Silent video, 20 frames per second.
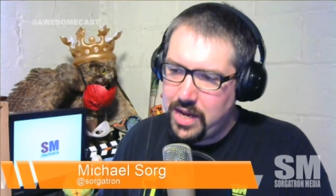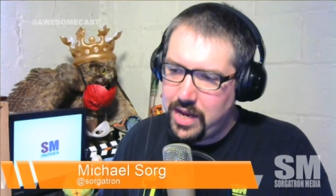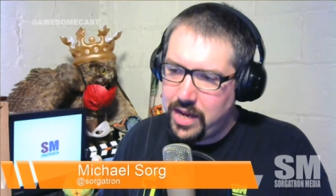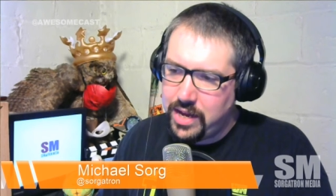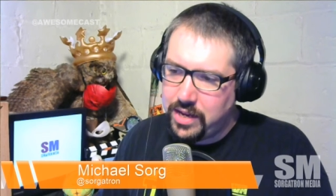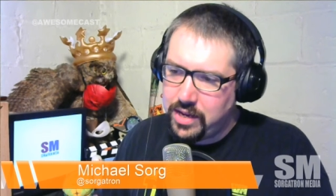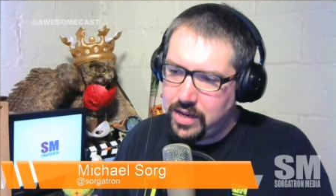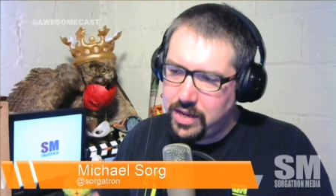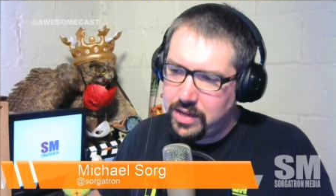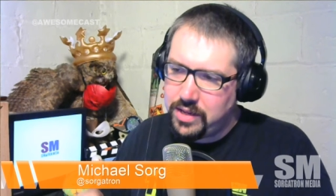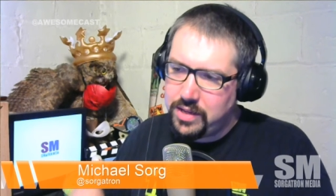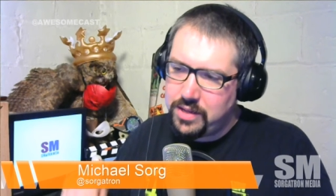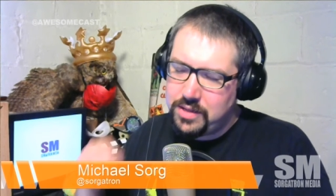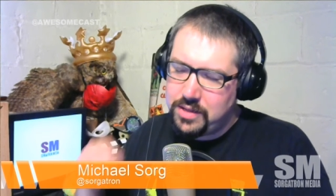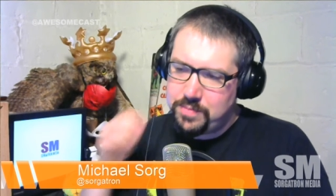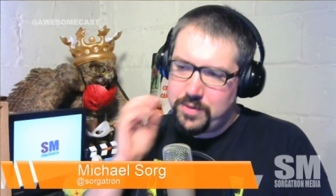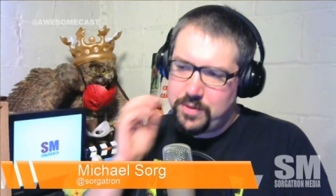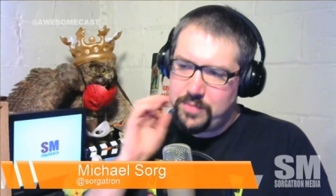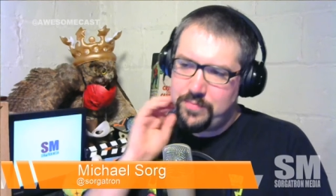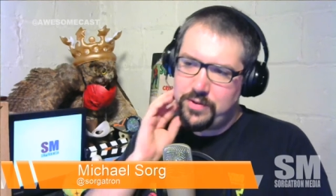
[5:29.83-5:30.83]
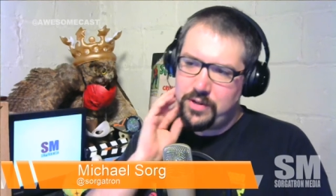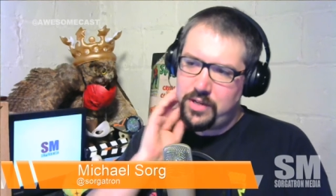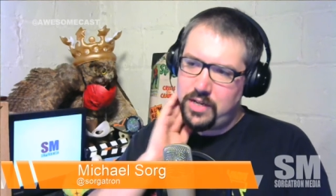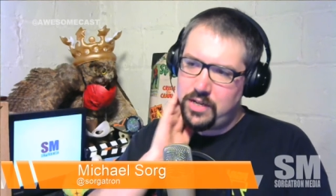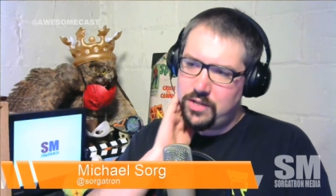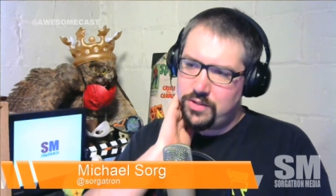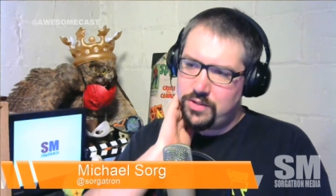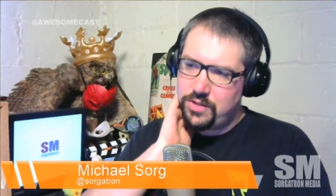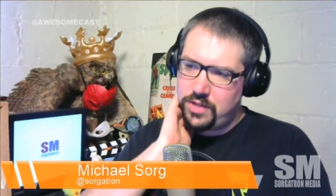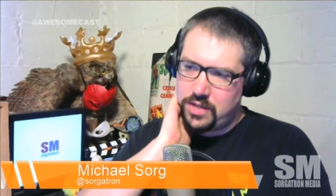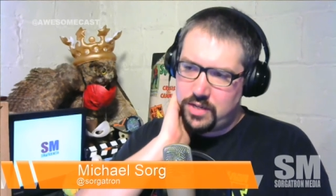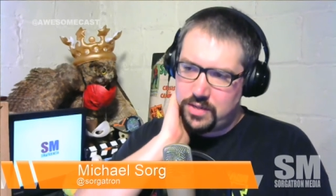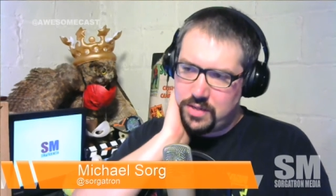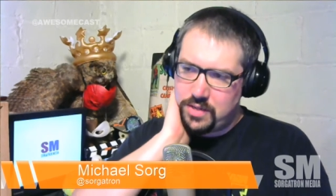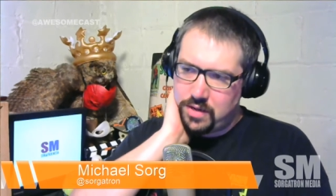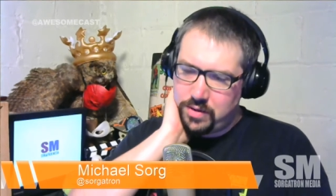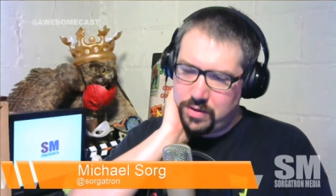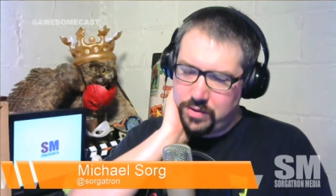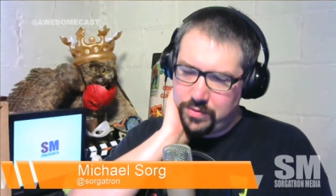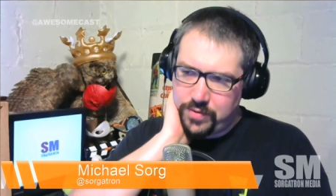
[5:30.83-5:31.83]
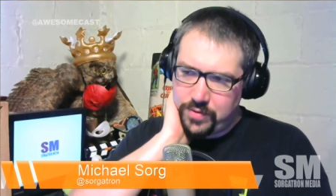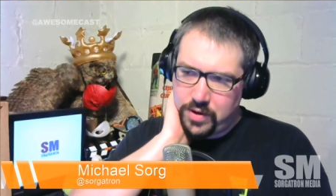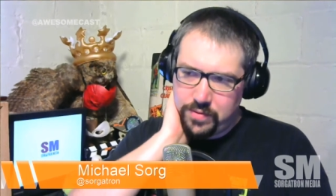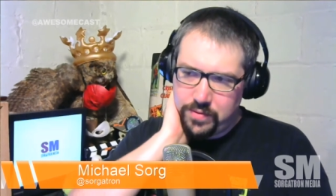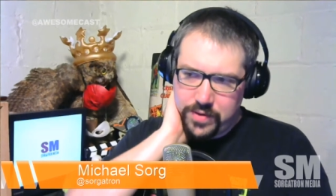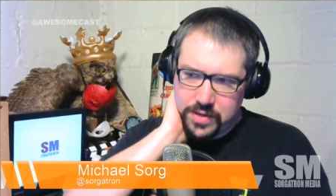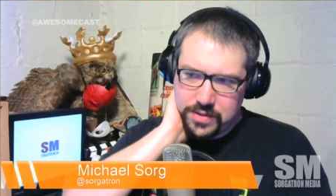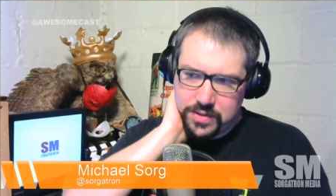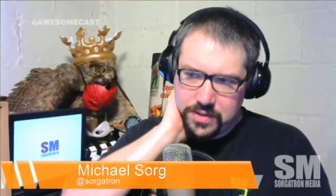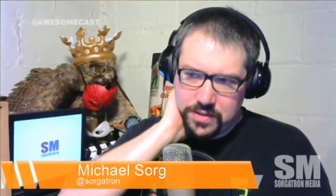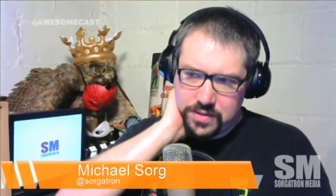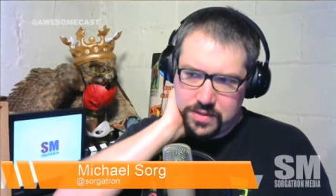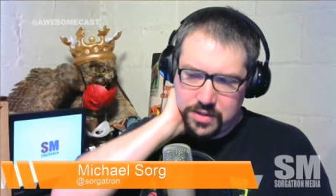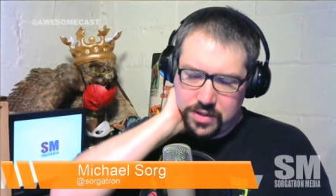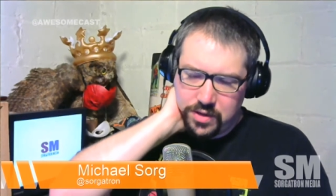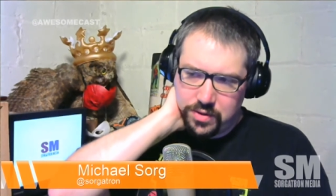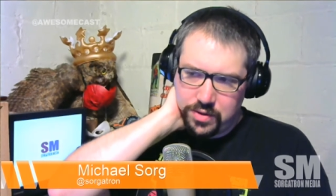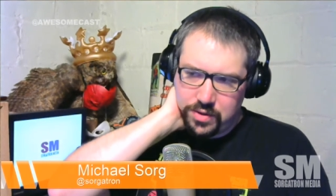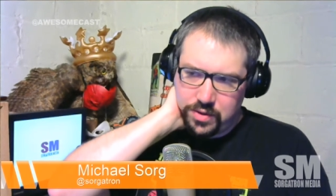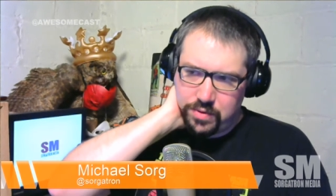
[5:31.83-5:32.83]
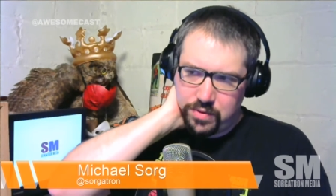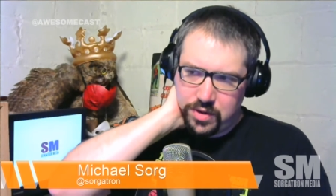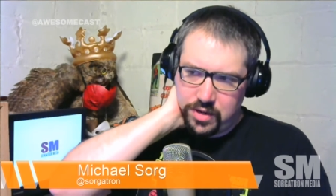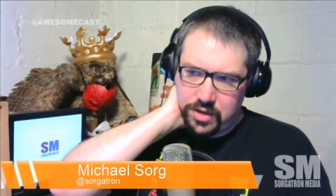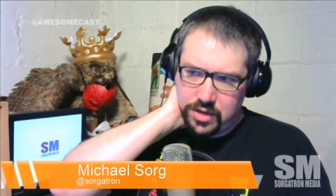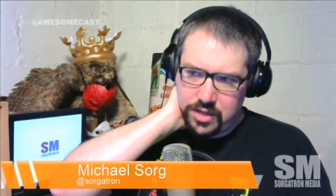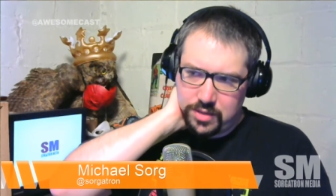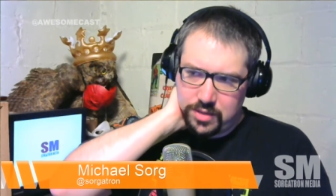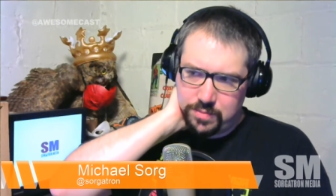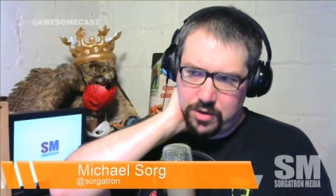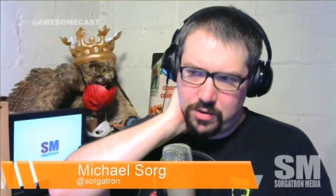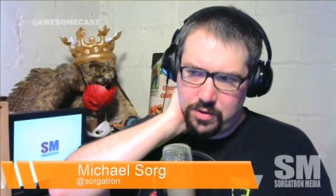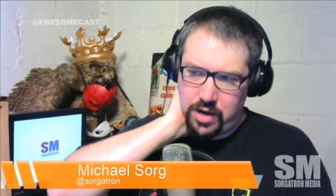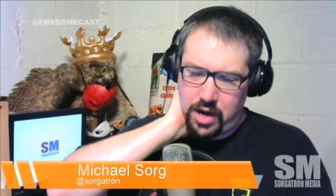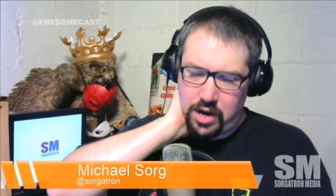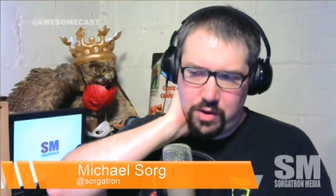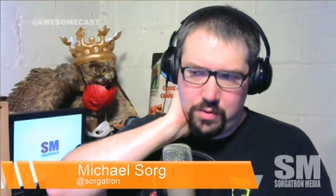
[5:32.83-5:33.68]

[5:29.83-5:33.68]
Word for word: and, and, and it's been really interesting because uh, Final Fantasy isn't the only one that's been around.